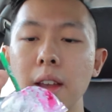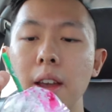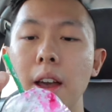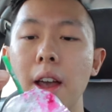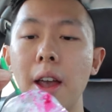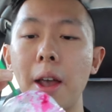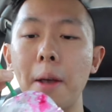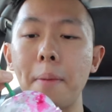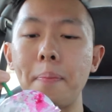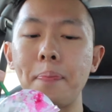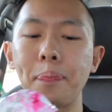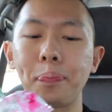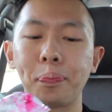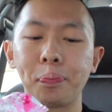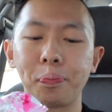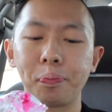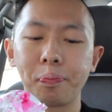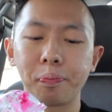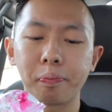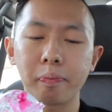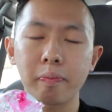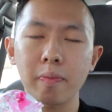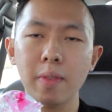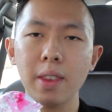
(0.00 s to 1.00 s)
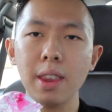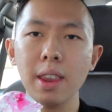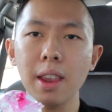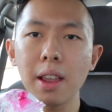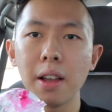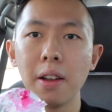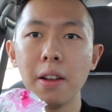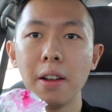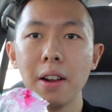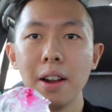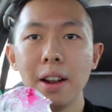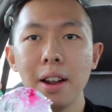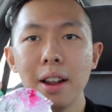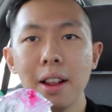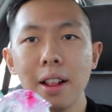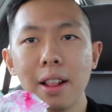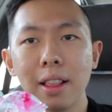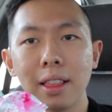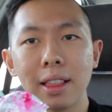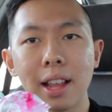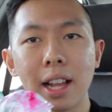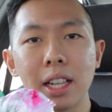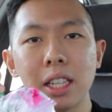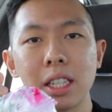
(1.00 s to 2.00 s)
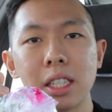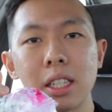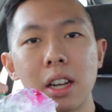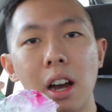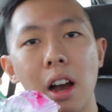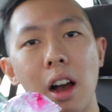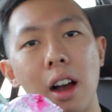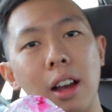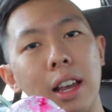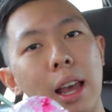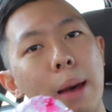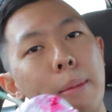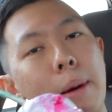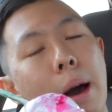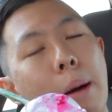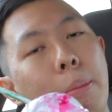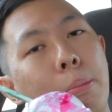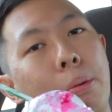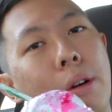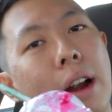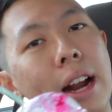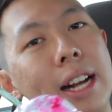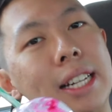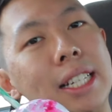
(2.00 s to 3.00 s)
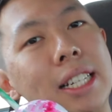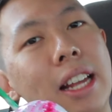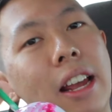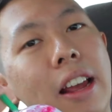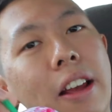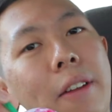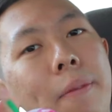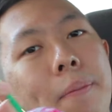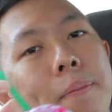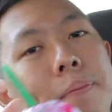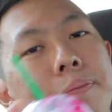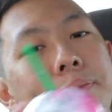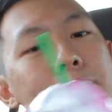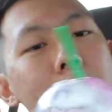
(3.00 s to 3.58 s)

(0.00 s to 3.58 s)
Okay. Let's talk about pricing.